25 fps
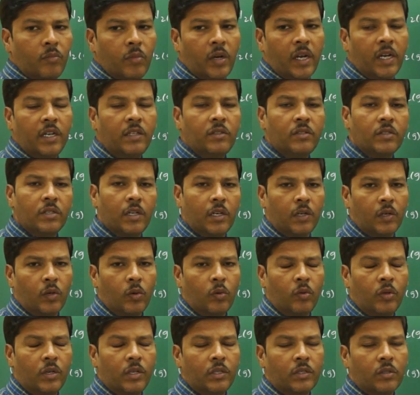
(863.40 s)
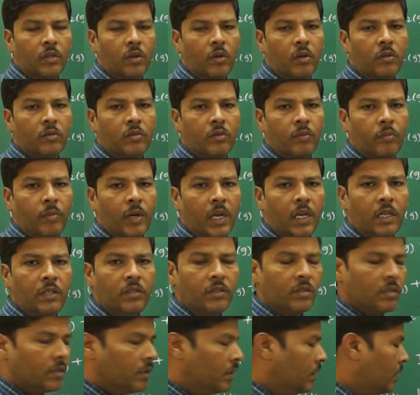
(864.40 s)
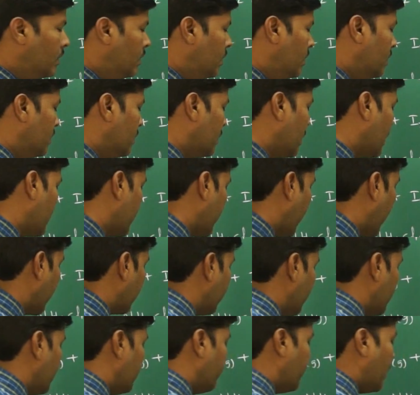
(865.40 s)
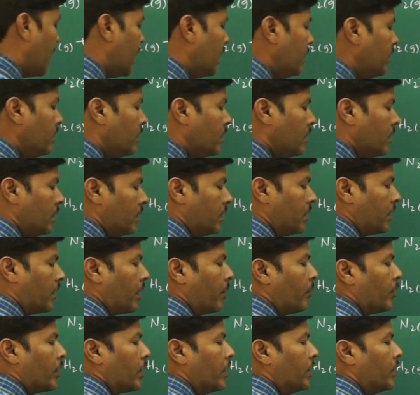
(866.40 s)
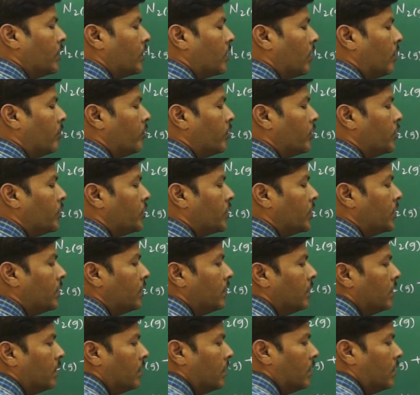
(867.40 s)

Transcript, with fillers: balanced and chlorines are also balanced. The reaction is balanced, it's a chemical decomposition,